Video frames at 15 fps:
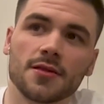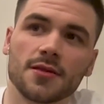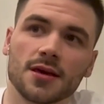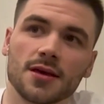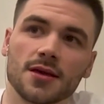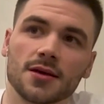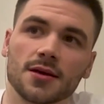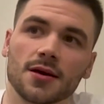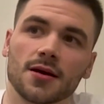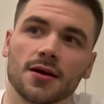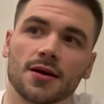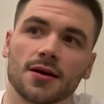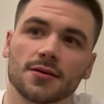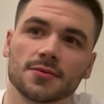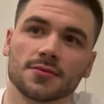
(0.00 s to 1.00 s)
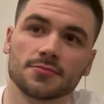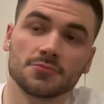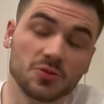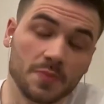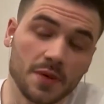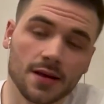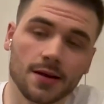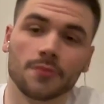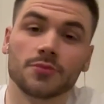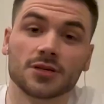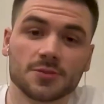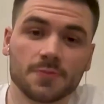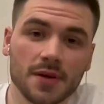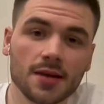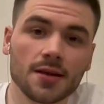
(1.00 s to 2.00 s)
the uh, speed up
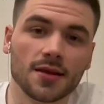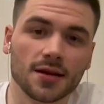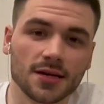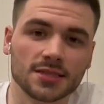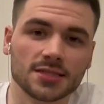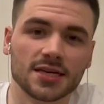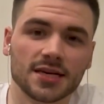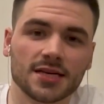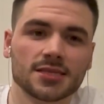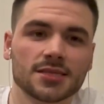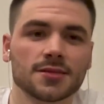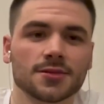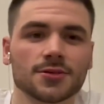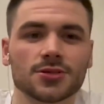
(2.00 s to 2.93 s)
the speed of the contest